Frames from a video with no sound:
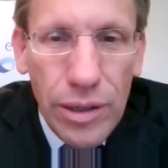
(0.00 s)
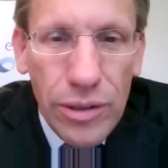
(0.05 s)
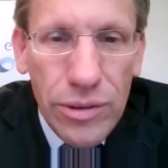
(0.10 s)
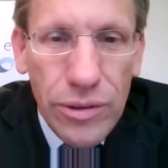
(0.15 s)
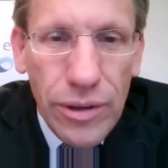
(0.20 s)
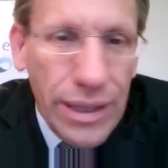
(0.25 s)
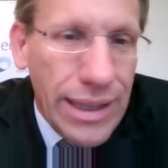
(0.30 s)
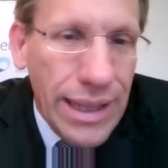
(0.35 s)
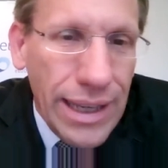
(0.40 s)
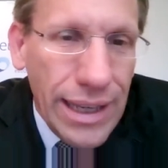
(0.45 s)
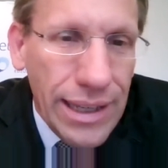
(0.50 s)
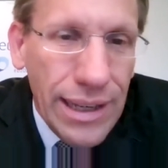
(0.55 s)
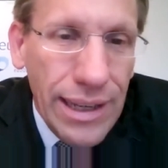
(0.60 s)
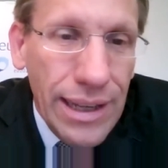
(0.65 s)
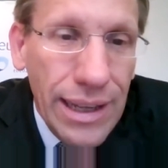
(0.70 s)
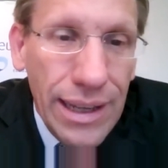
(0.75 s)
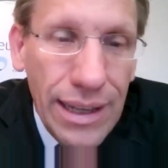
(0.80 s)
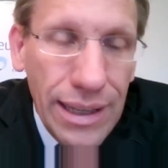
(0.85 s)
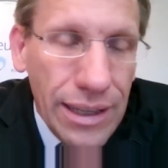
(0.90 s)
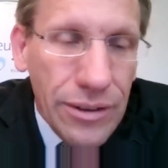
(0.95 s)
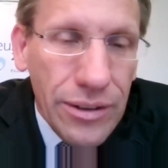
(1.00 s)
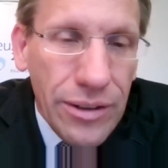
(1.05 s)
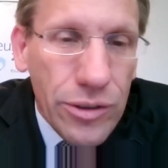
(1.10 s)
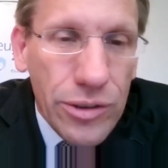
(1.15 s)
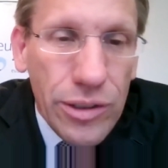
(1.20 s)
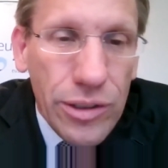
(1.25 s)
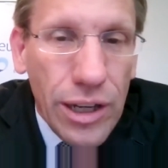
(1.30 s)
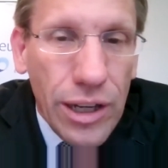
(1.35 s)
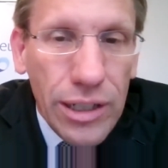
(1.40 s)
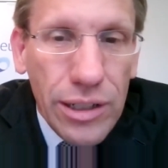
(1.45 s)
So I think you know there's a
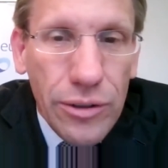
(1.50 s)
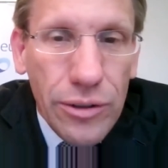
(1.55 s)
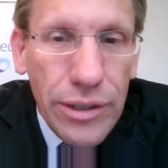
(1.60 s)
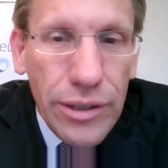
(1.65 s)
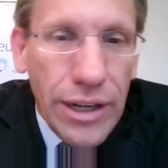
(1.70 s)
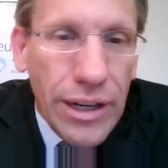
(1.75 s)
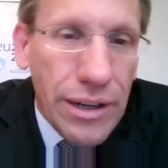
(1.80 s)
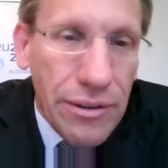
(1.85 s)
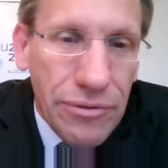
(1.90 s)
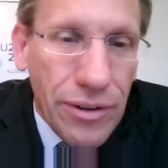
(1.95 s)
lot going on.